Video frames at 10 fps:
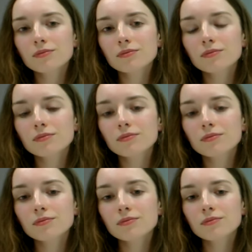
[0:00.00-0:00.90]

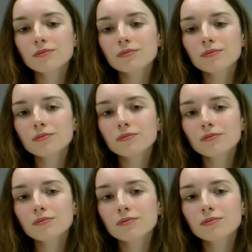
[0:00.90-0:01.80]

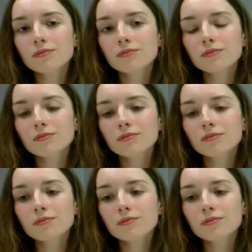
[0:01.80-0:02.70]

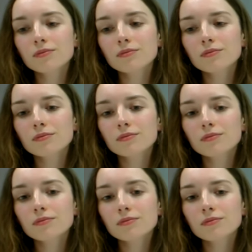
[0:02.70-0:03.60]

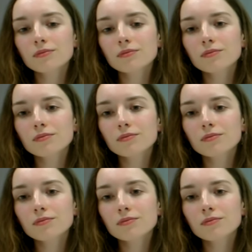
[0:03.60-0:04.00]
(not speaking)